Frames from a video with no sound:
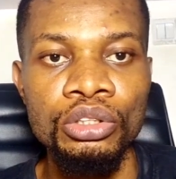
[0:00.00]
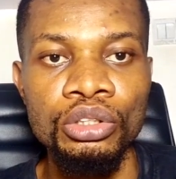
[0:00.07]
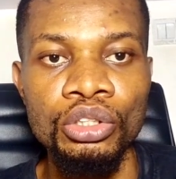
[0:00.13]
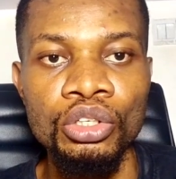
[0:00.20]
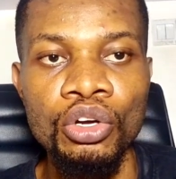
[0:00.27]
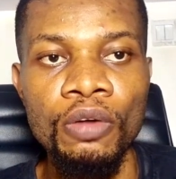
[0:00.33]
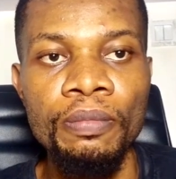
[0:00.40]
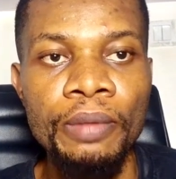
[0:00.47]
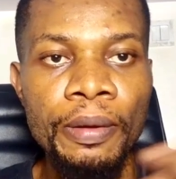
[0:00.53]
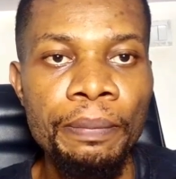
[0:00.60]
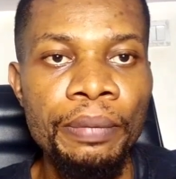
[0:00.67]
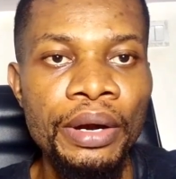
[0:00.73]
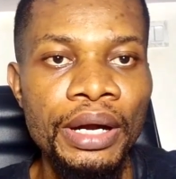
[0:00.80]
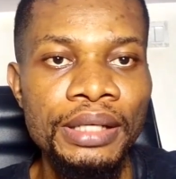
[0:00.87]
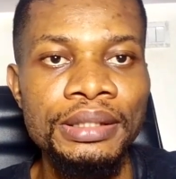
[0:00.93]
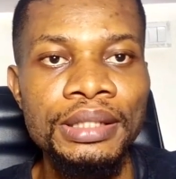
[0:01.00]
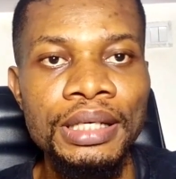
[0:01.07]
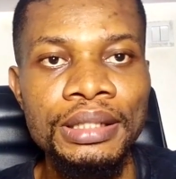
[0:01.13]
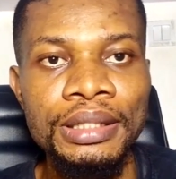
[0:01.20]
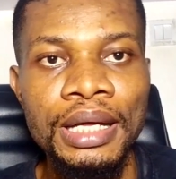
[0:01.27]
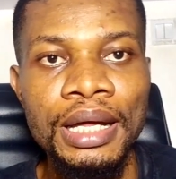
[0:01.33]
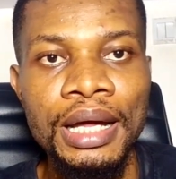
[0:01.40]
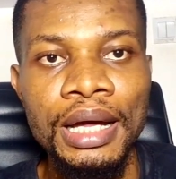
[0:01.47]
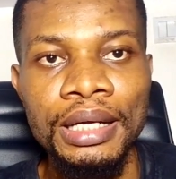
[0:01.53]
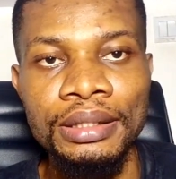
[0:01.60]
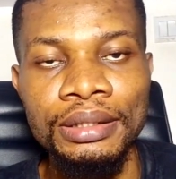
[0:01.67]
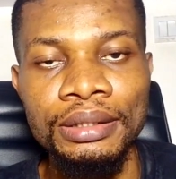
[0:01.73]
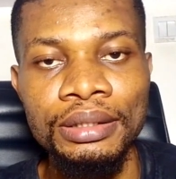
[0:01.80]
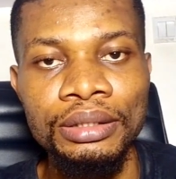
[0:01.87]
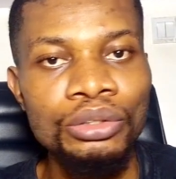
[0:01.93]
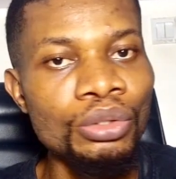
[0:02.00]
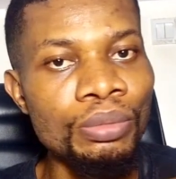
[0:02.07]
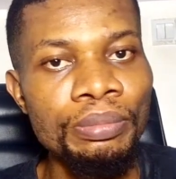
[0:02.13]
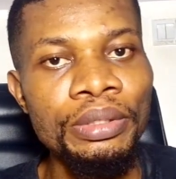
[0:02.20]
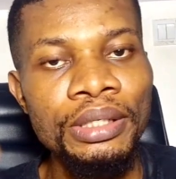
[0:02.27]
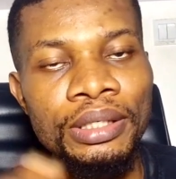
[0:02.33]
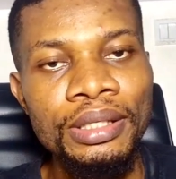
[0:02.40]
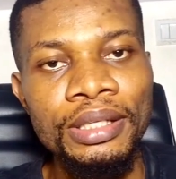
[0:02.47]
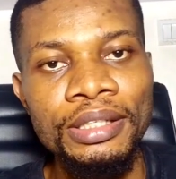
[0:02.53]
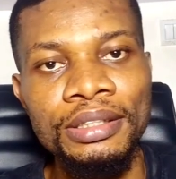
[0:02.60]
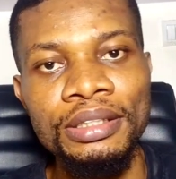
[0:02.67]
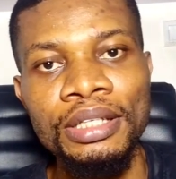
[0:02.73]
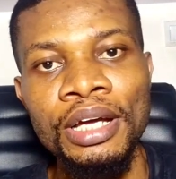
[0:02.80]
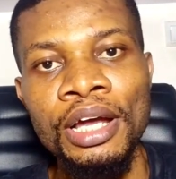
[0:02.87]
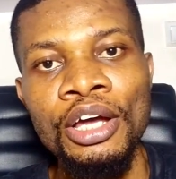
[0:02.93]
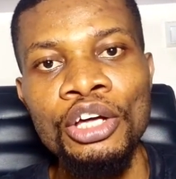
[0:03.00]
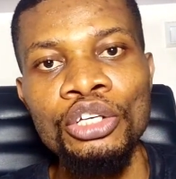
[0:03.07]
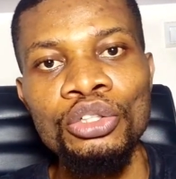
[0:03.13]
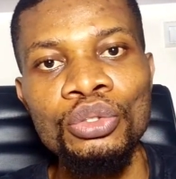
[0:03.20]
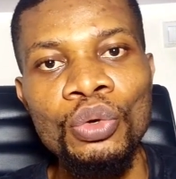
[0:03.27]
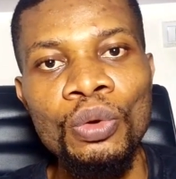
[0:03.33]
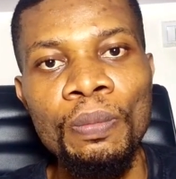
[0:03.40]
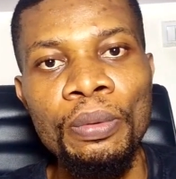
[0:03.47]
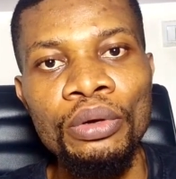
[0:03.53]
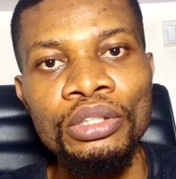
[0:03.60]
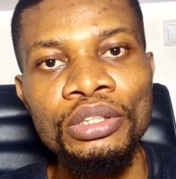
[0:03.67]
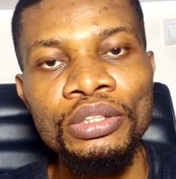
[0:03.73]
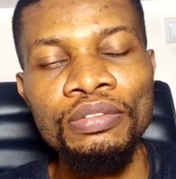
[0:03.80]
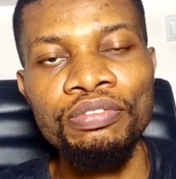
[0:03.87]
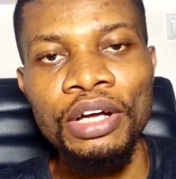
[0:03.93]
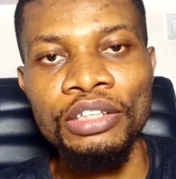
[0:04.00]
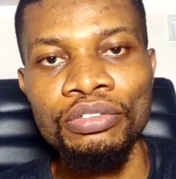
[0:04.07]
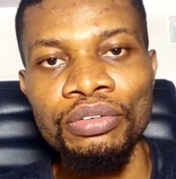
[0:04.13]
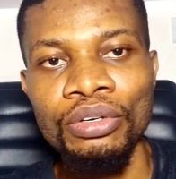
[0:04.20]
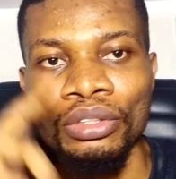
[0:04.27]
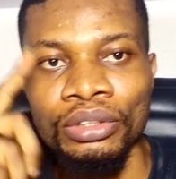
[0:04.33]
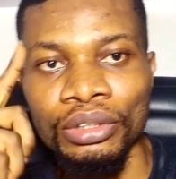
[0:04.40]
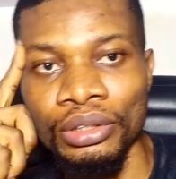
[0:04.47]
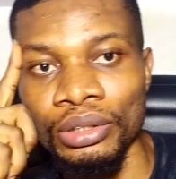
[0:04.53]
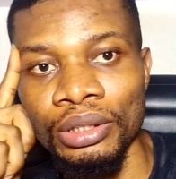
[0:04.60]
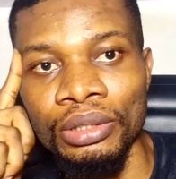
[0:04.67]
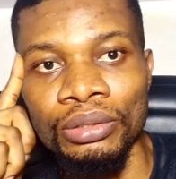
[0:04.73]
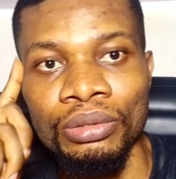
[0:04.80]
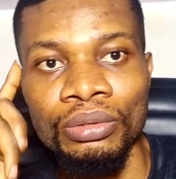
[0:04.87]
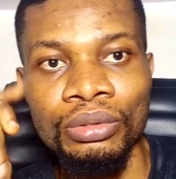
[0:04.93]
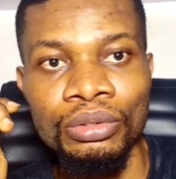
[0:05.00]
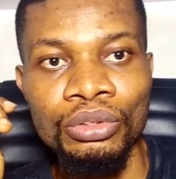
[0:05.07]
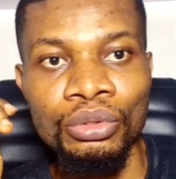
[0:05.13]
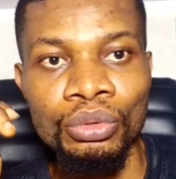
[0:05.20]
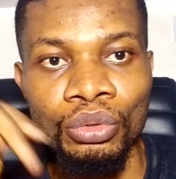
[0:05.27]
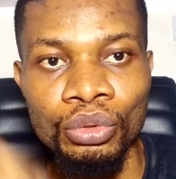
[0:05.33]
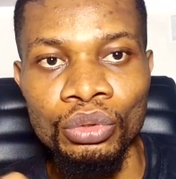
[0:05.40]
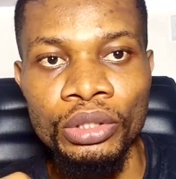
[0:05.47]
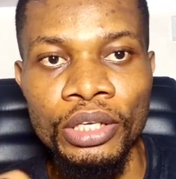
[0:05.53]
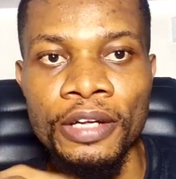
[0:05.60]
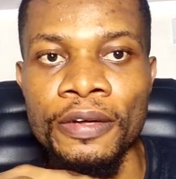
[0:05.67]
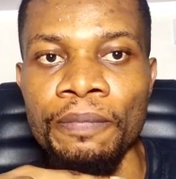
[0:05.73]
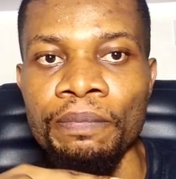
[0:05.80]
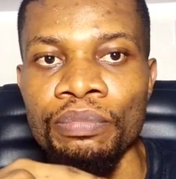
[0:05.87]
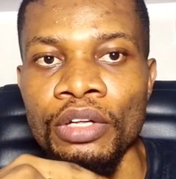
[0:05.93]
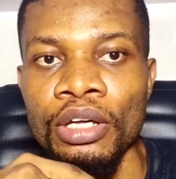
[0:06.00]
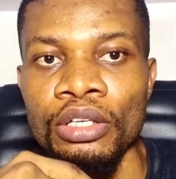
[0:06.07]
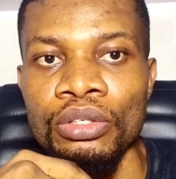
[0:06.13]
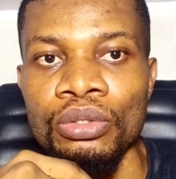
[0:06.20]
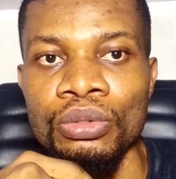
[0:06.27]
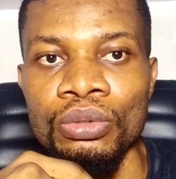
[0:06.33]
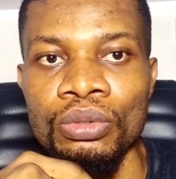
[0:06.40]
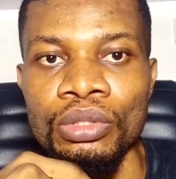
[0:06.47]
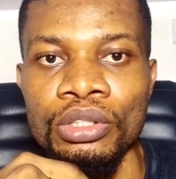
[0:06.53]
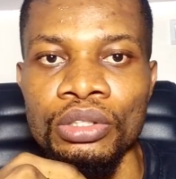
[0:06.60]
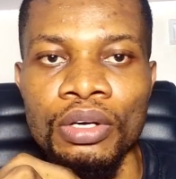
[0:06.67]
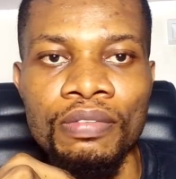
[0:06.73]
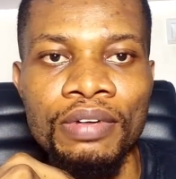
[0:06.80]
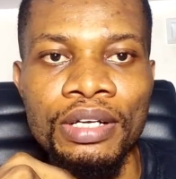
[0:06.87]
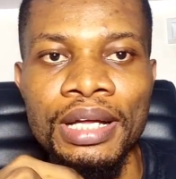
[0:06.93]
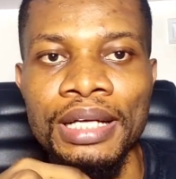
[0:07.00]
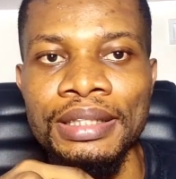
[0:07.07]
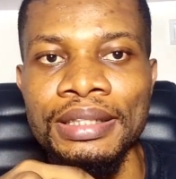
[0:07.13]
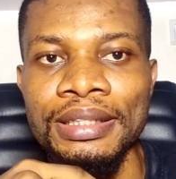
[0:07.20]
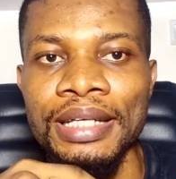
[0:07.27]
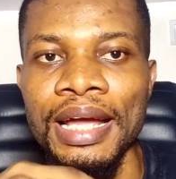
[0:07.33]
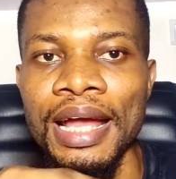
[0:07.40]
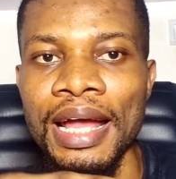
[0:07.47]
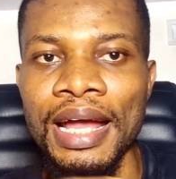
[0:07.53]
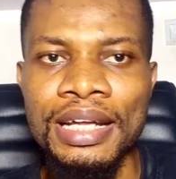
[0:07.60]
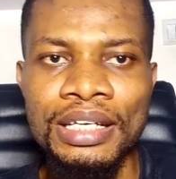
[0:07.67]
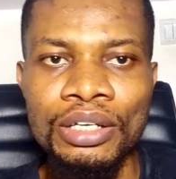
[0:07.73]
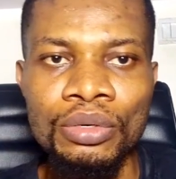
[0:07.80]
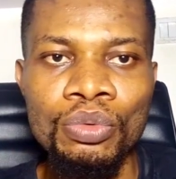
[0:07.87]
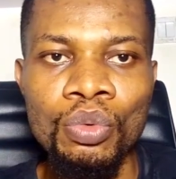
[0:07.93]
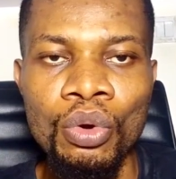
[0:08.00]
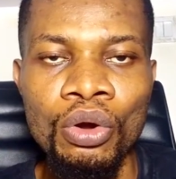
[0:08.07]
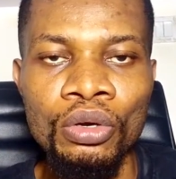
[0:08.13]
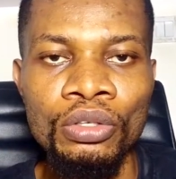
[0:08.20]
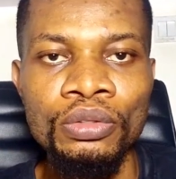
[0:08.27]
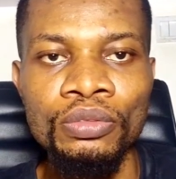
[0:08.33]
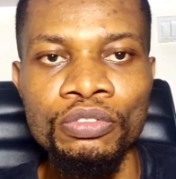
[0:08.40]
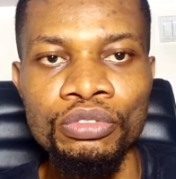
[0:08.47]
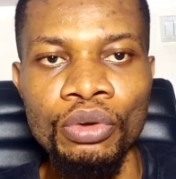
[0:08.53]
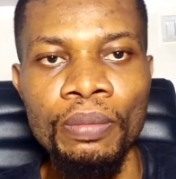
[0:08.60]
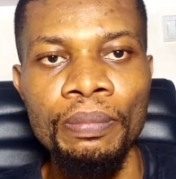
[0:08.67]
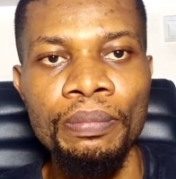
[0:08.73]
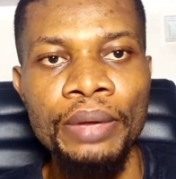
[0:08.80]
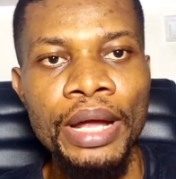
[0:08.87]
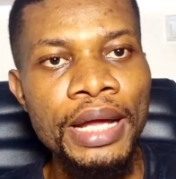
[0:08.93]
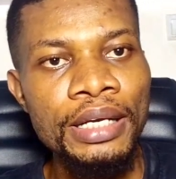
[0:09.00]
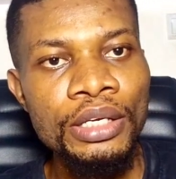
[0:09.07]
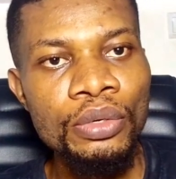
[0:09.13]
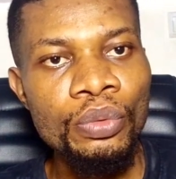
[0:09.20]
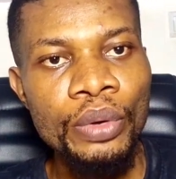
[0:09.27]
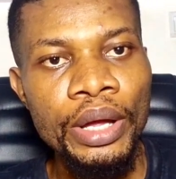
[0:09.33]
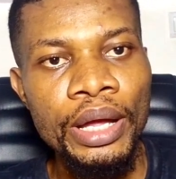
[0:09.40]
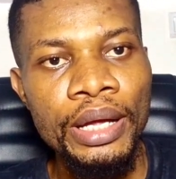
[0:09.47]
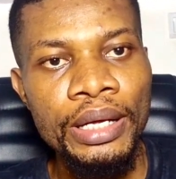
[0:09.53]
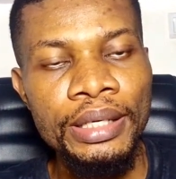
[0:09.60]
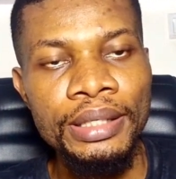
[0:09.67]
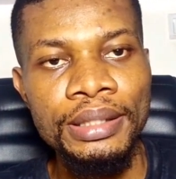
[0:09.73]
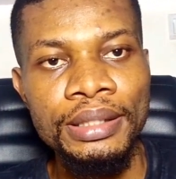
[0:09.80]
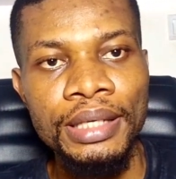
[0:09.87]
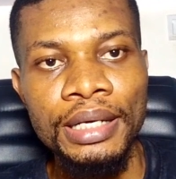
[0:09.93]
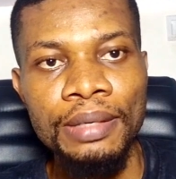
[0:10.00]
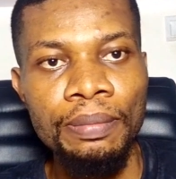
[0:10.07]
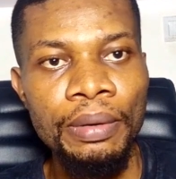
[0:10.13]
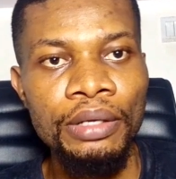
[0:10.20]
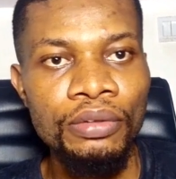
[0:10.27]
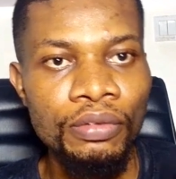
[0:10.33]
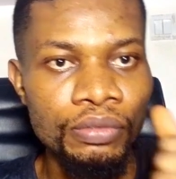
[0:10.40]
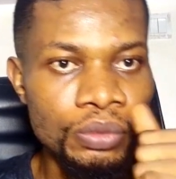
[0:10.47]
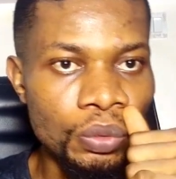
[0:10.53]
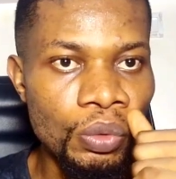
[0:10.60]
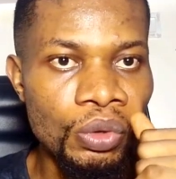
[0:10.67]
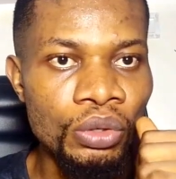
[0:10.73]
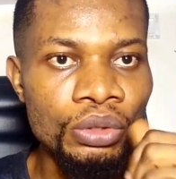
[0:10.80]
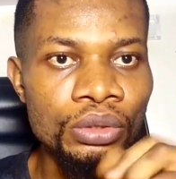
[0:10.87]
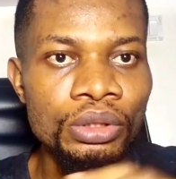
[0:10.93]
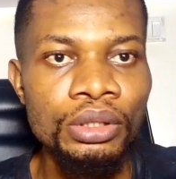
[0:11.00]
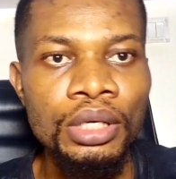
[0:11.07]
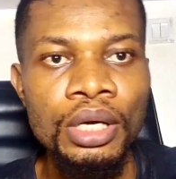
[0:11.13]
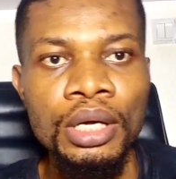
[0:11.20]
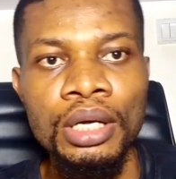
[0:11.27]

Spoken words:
the government, parastata, and so many things. So, but fast forward to today, you discover that anyone from anywhere in any part of the world